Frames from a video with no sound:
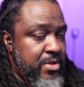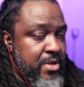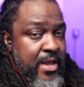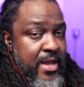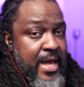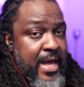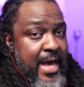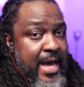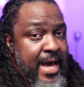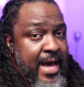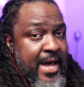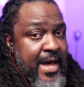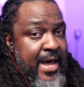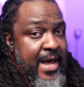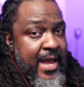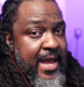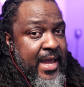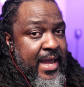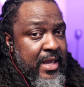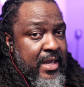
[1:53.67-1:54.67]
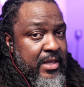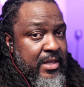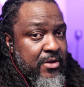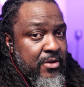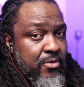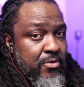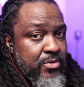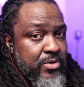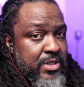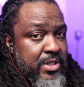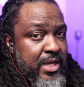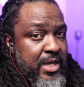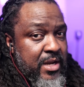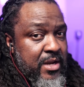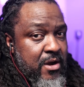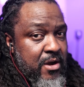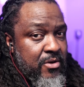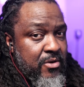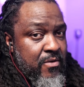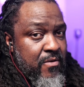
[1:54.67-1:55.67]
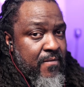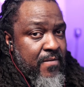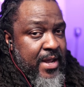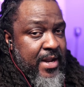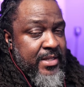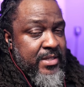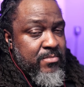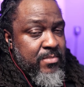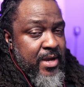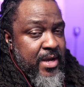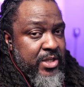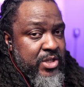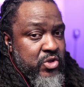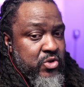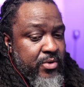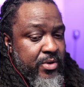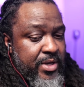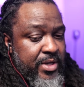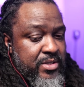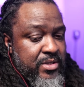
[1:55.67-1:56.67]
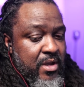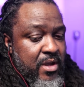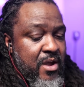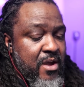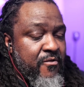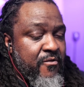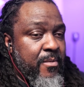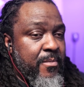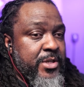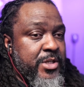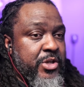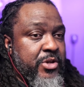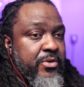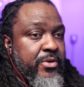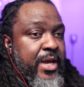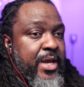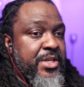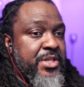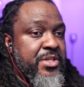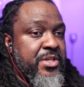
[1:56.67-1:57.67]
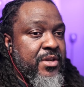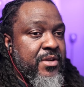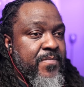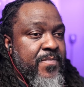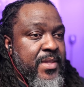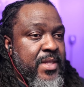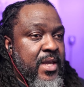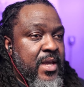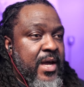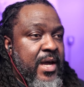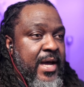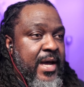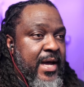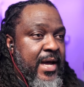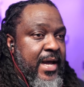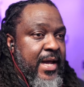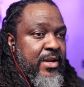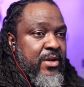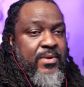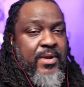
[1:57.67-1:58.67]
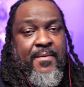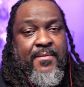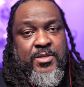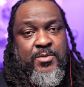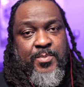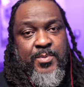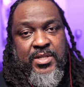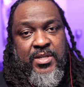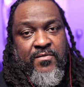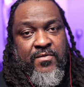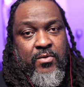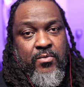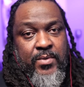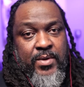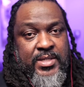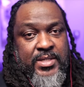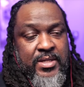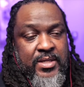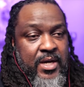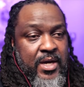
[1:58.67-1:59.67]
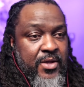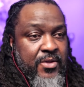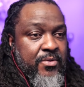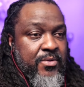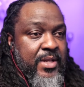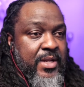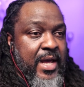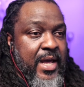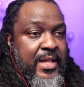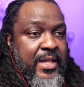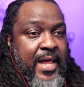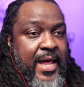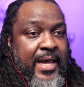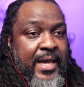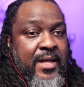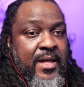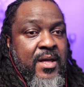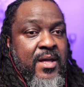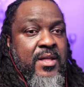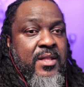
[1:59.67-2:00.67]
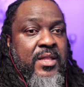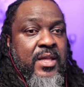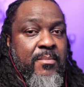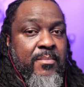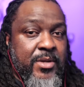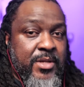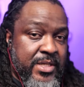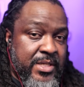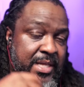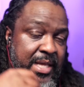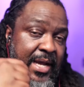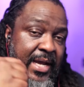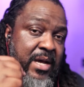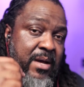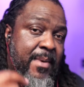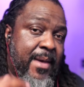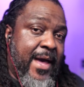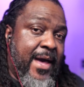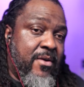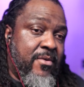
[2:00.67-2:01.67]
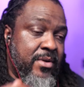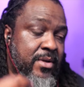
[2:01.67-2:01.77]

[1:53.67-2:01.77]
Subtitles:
I use Leonardo. That is my choice for image creation. I don't have a specific reason other than I like the images that come out.